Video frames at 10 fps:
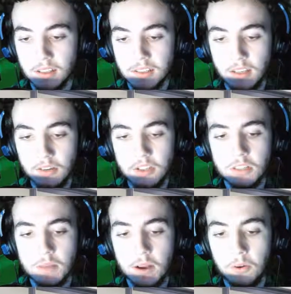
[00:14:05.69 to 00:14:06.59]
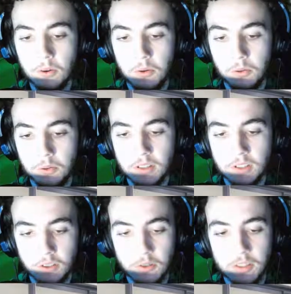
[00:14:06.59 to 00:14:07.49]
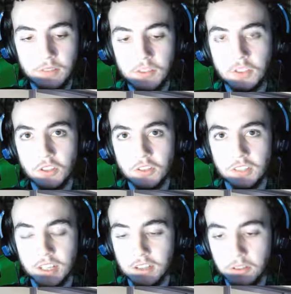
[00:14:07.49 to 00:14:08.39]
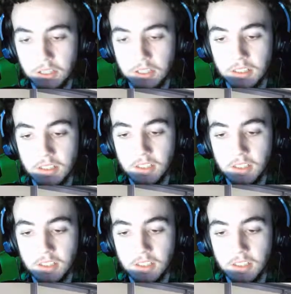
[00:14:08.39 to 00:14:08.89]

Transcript: Sayori somehow has already finished her entire cookie.